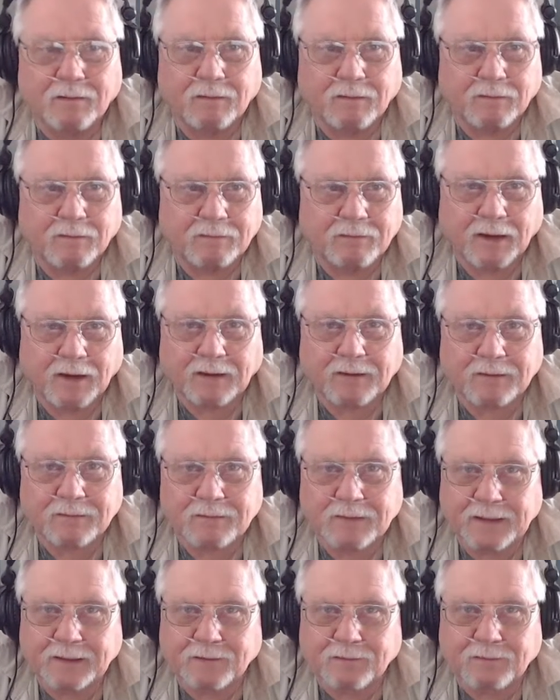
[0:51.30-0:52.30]
take a
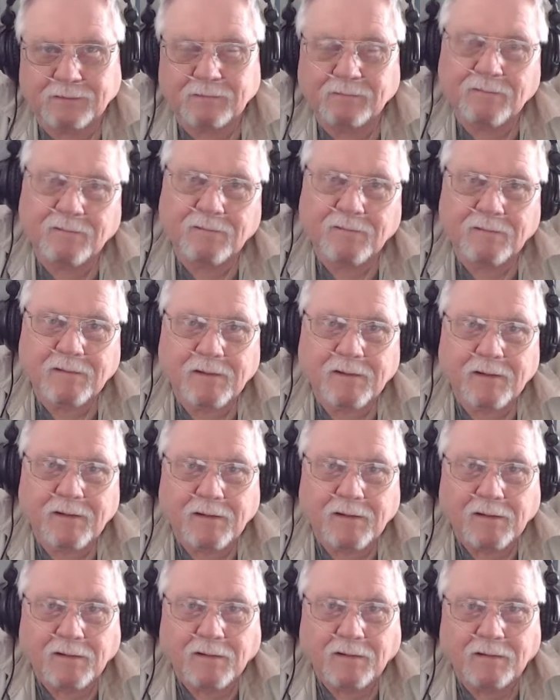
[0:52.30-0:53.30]
leak
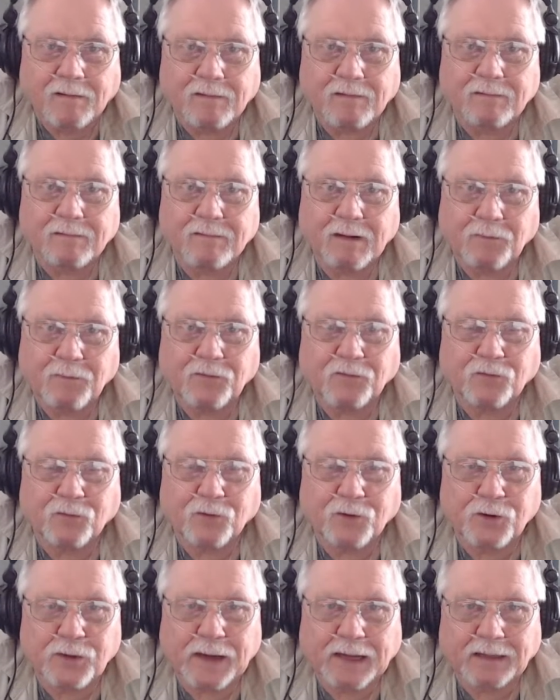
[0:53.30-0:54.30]
right before
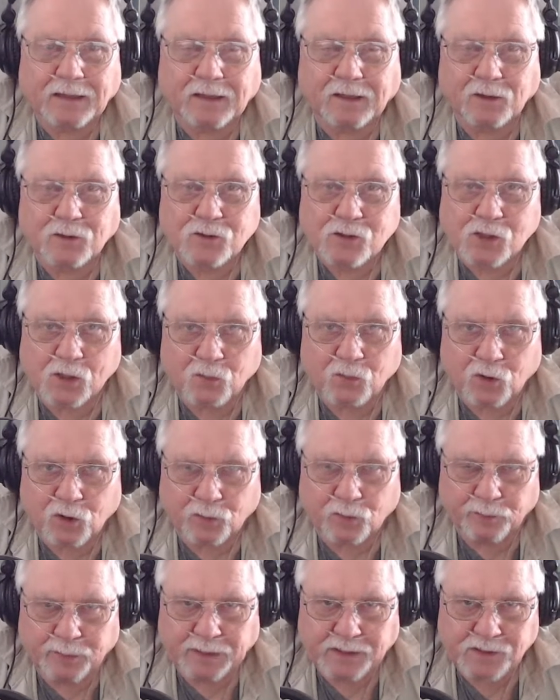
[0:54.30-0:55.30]
you had to go somewhere or
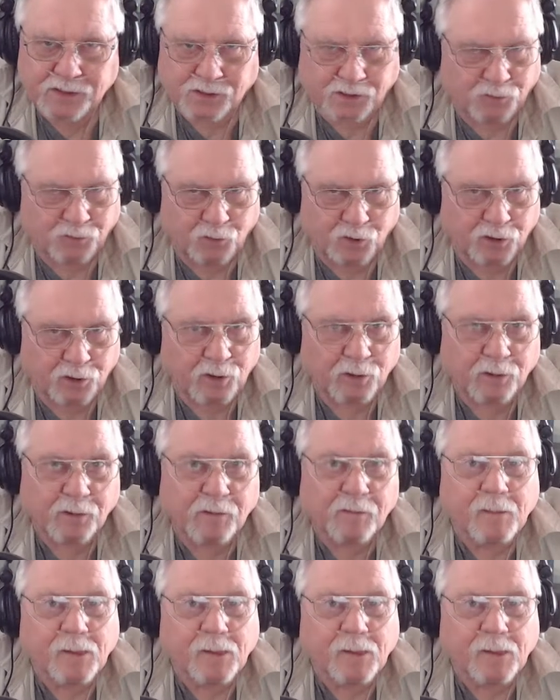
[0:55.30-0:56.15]
be somewhere or